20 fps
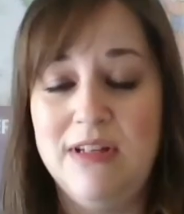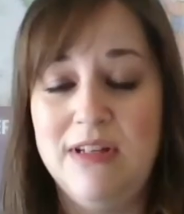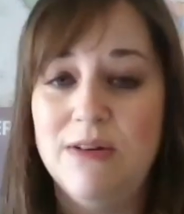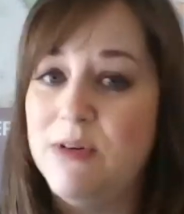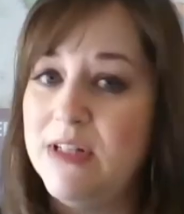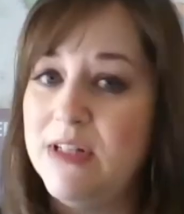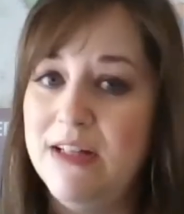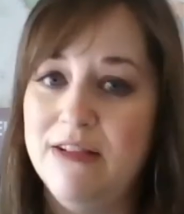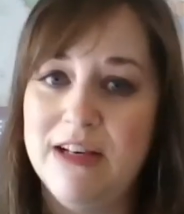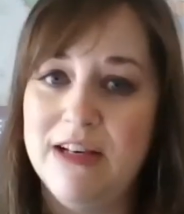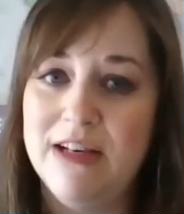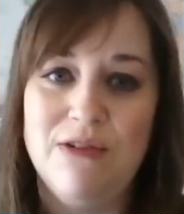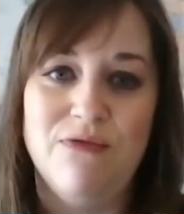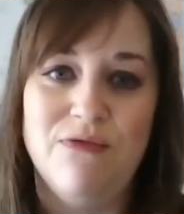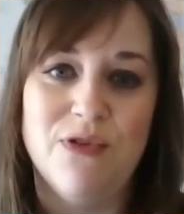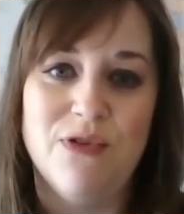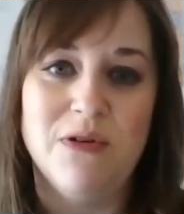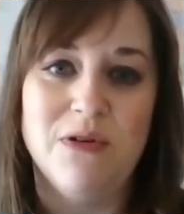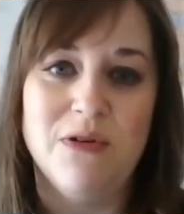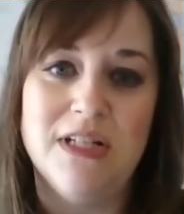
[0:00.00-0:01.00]
really looking
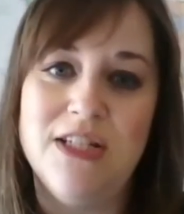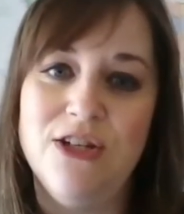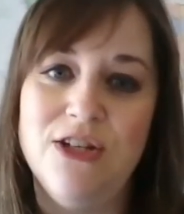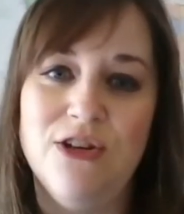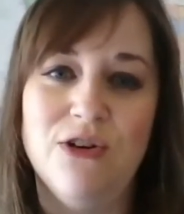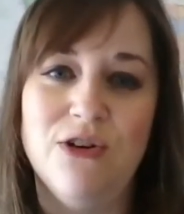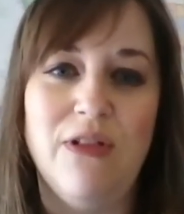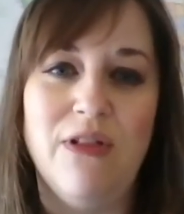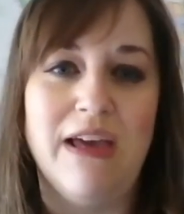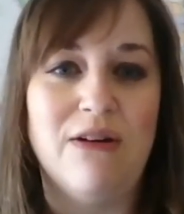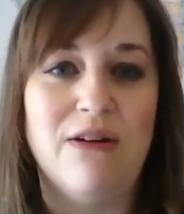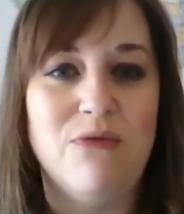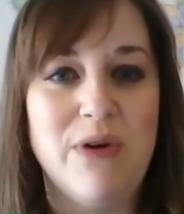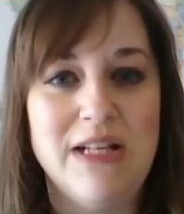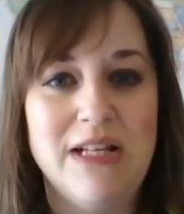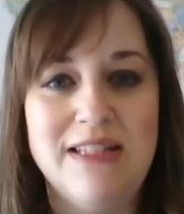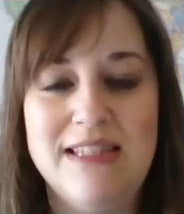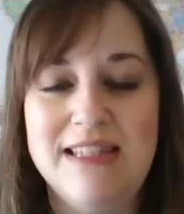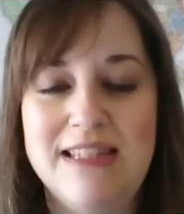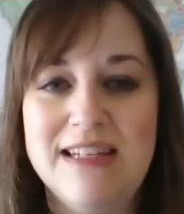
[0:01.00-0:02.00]
forward to, like
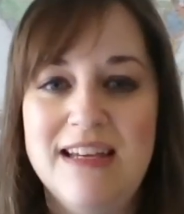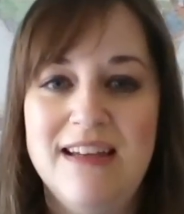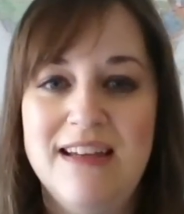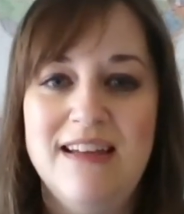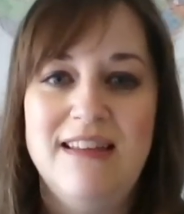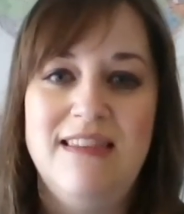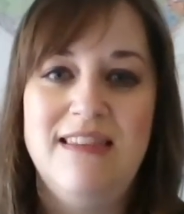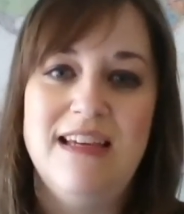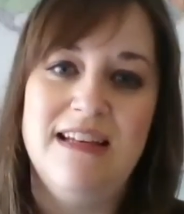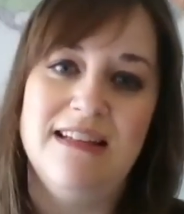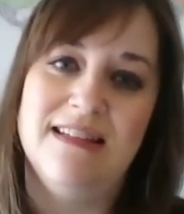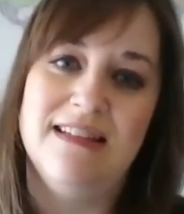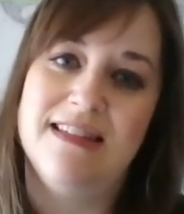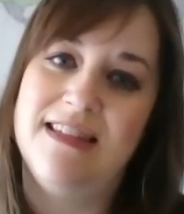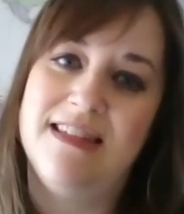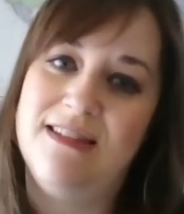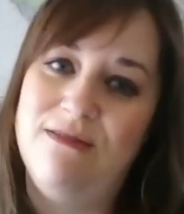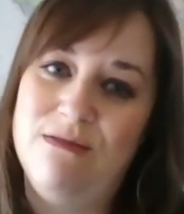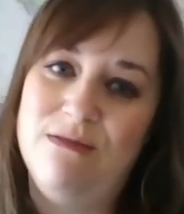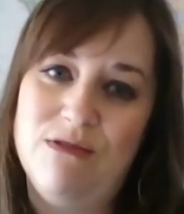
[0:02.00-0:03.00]
once
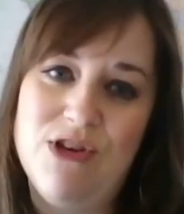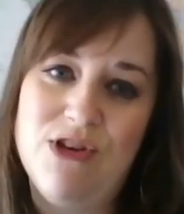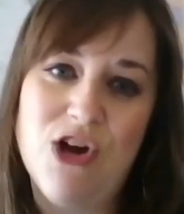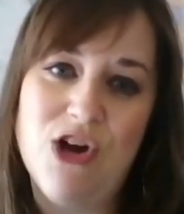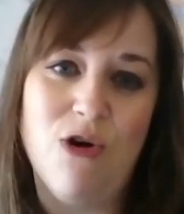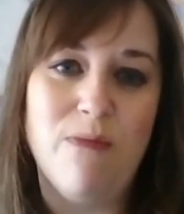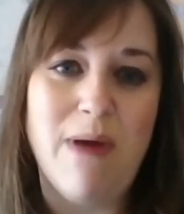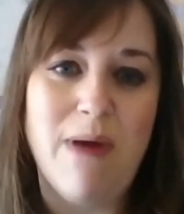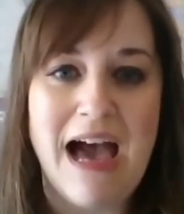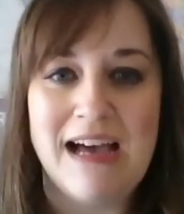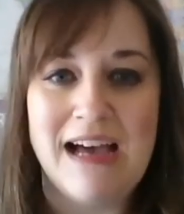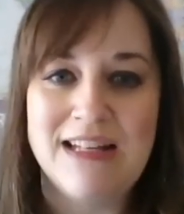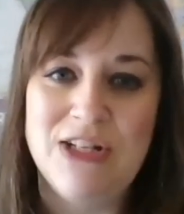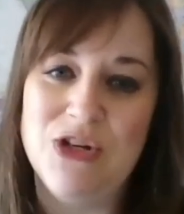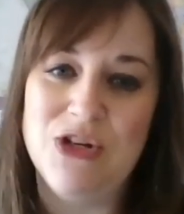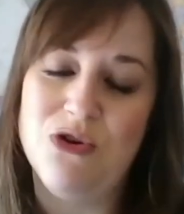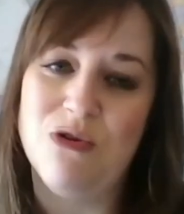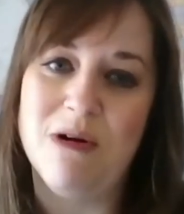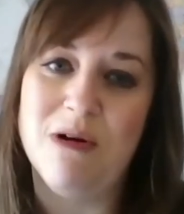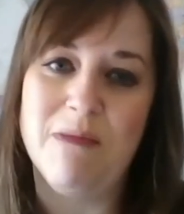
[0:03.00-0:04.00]
things go back
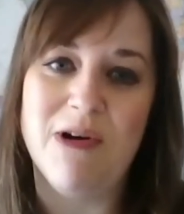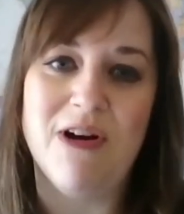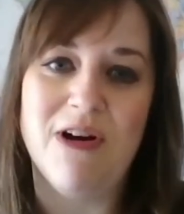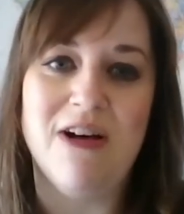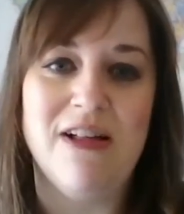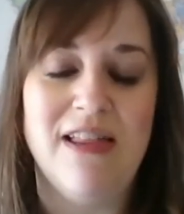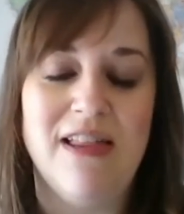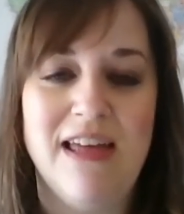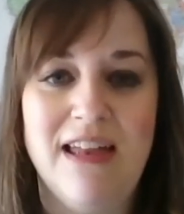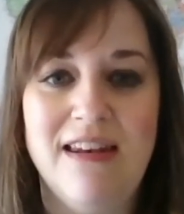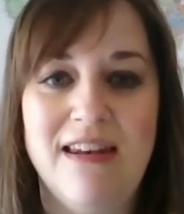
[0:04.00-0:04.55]
to normal and